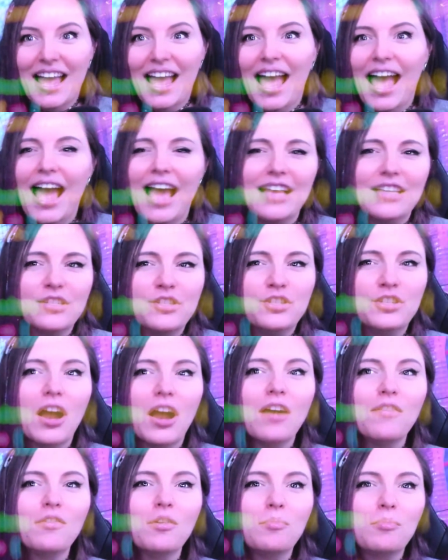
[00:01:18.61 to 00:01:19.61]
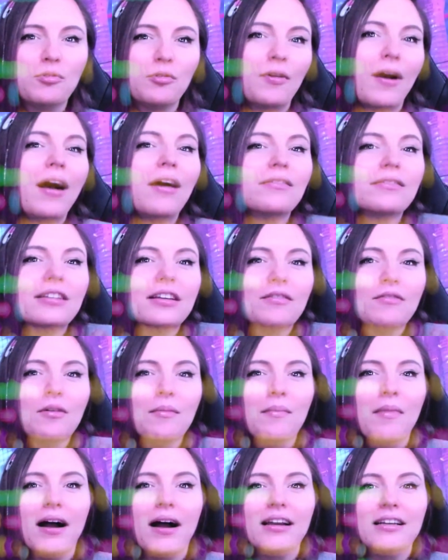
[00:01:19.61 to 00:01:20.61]
as Java proudly
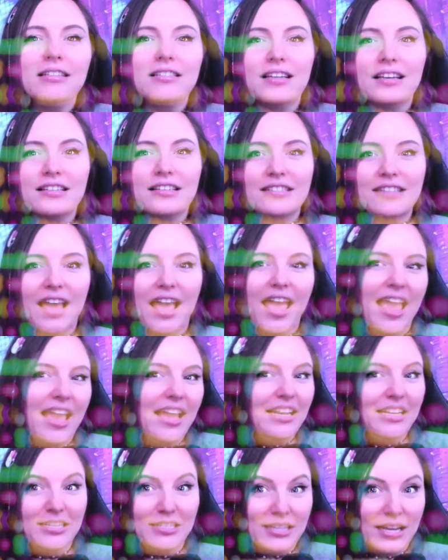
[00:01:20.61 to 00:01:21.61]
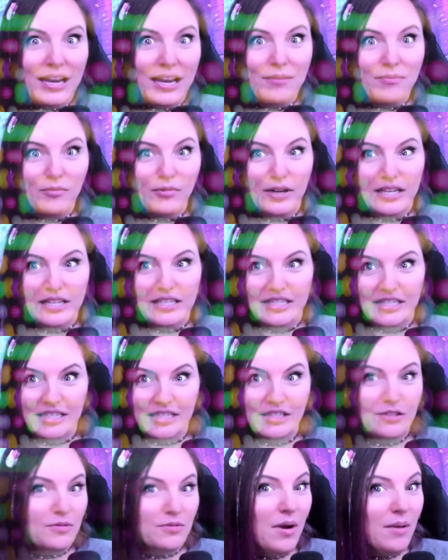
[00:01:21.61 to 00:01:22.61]
reminds us anytime we
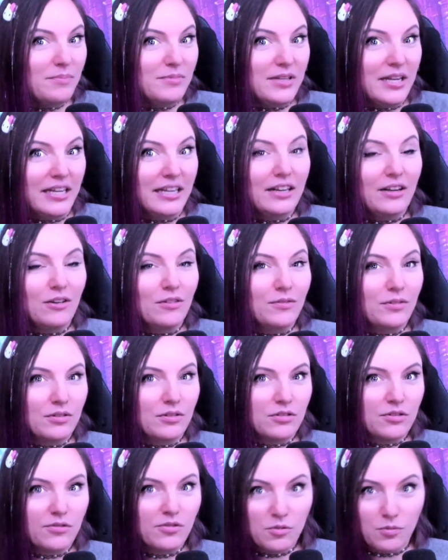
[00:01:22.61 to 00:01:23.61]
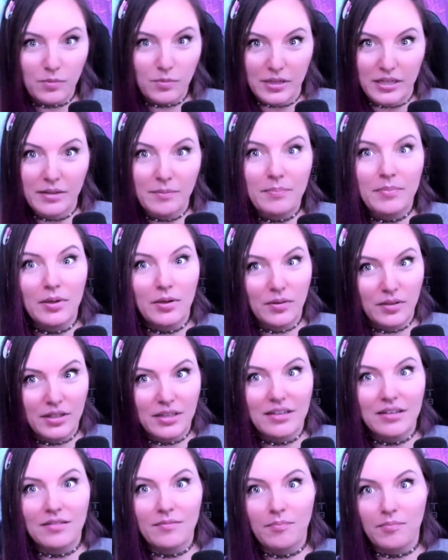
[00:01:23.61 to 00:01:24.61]
need to update over 3
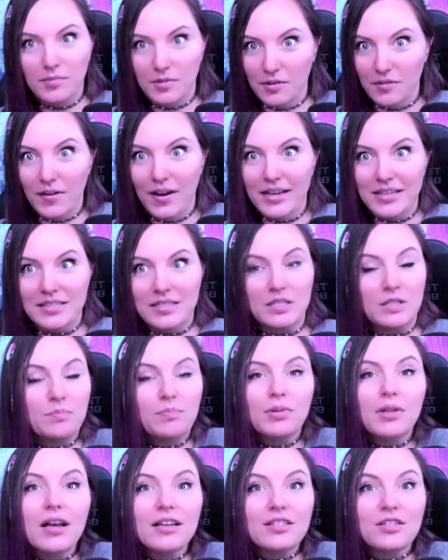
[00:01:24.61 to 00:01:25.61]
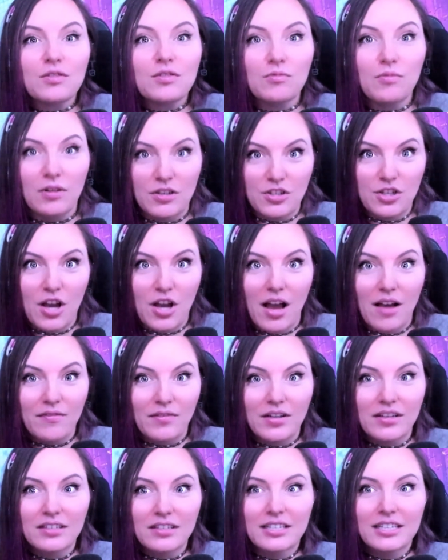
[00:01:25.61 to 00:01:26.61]
billion devices plus run
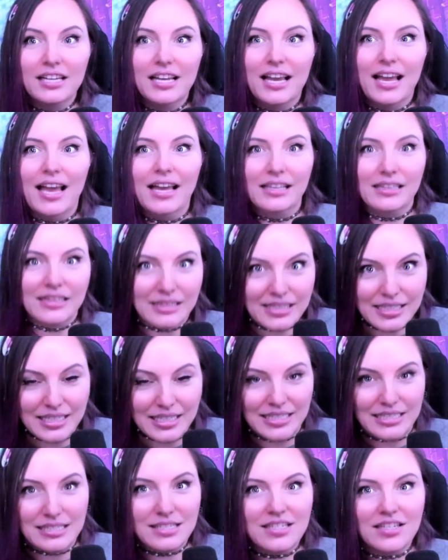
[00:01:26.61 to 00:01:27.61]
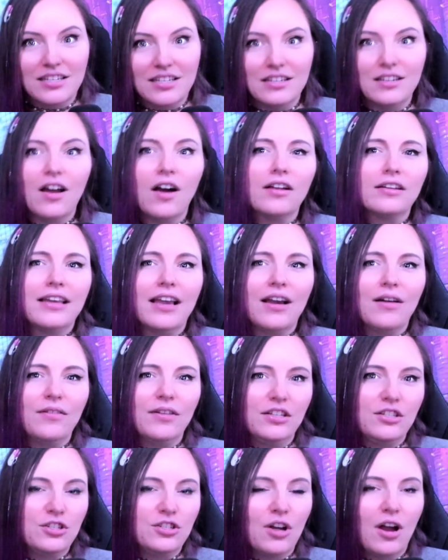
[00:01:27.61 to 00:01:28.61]
Java, at least, not
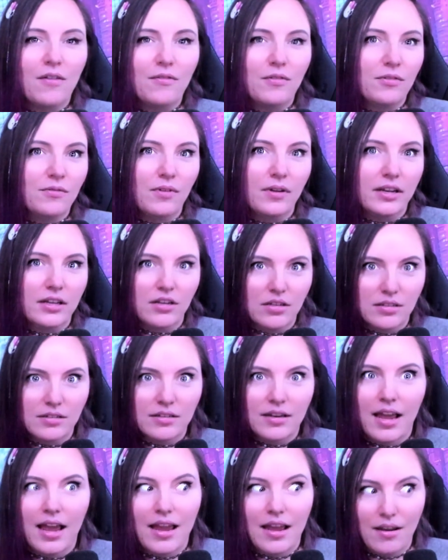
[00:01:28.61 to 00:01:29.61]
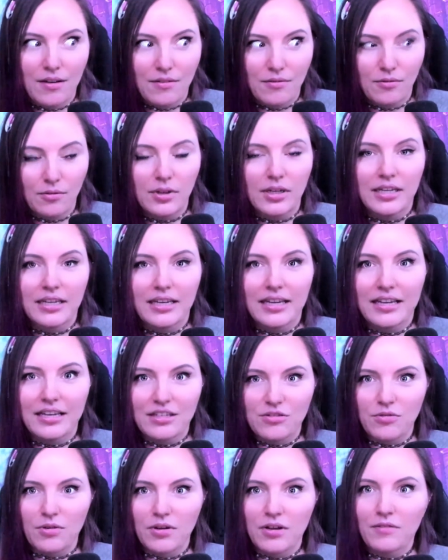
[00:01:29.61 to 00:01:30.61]
counting Java running on every
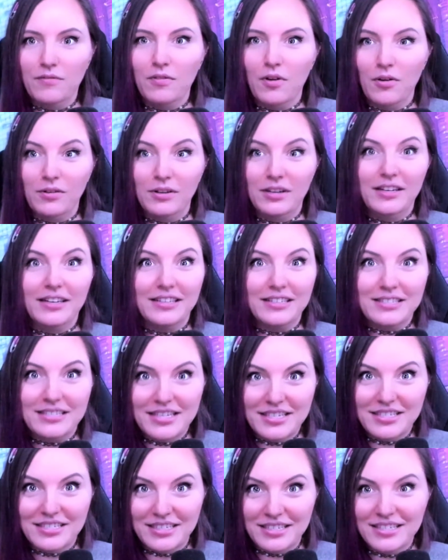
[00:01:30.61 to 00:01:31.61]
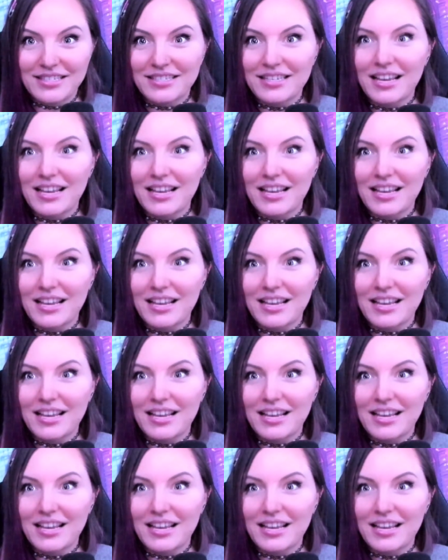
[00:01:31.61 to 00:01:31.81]
Android phone in existence,